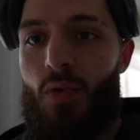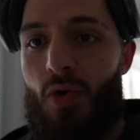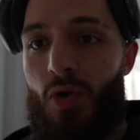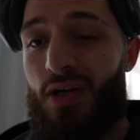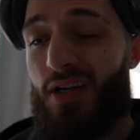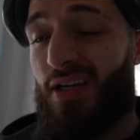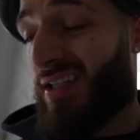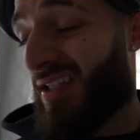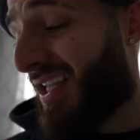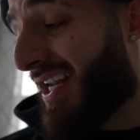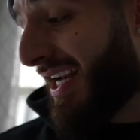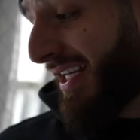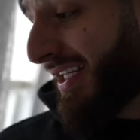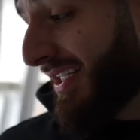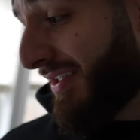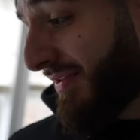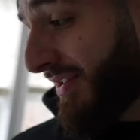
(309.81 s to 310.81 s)
walk that I
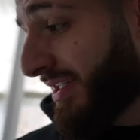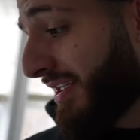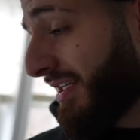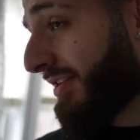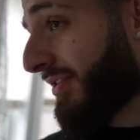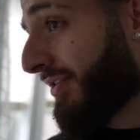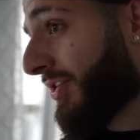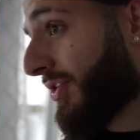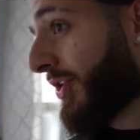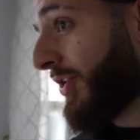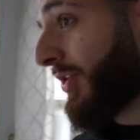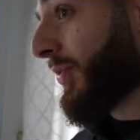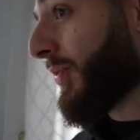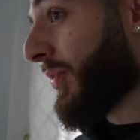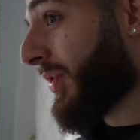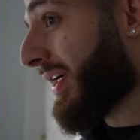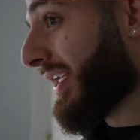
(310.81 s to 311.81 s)
need right now, look
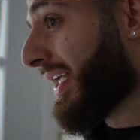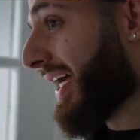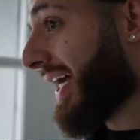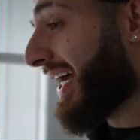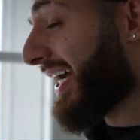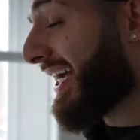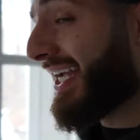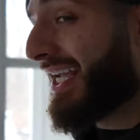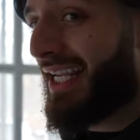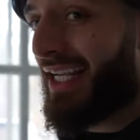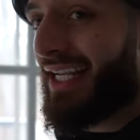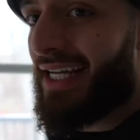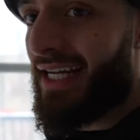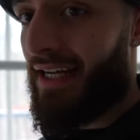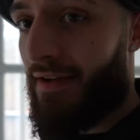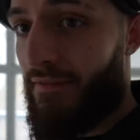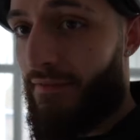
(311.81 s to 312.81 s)
what I
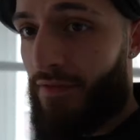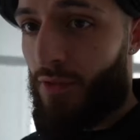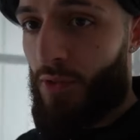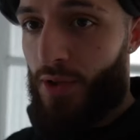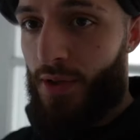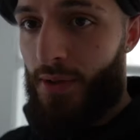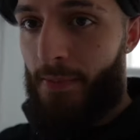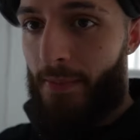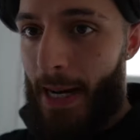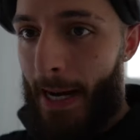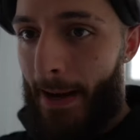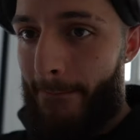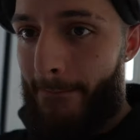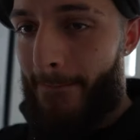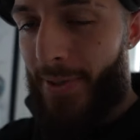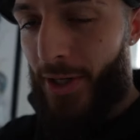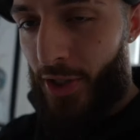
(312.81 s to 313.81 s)
got for my
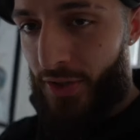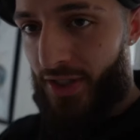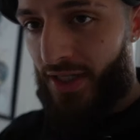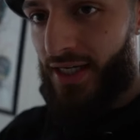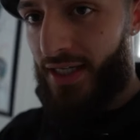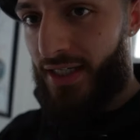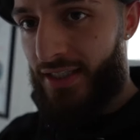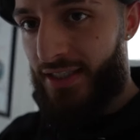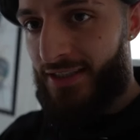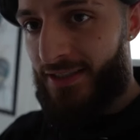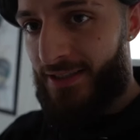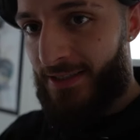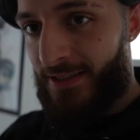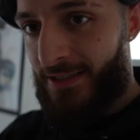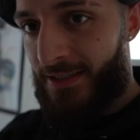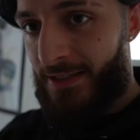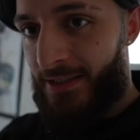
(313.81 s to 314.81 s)
birthday.
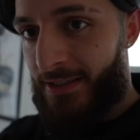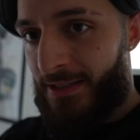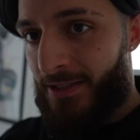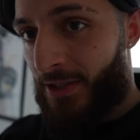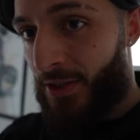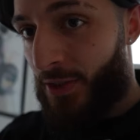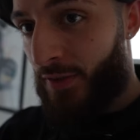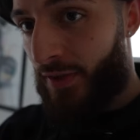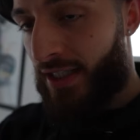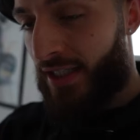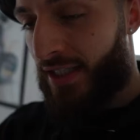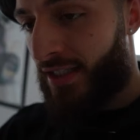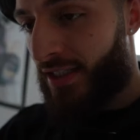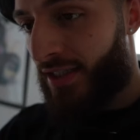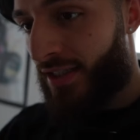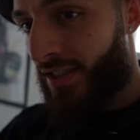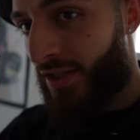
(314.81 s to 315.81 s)
Are you ready?
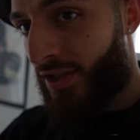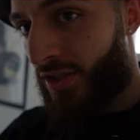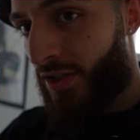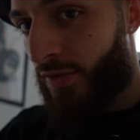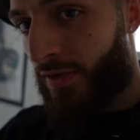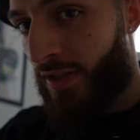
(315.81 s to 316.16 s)
Are you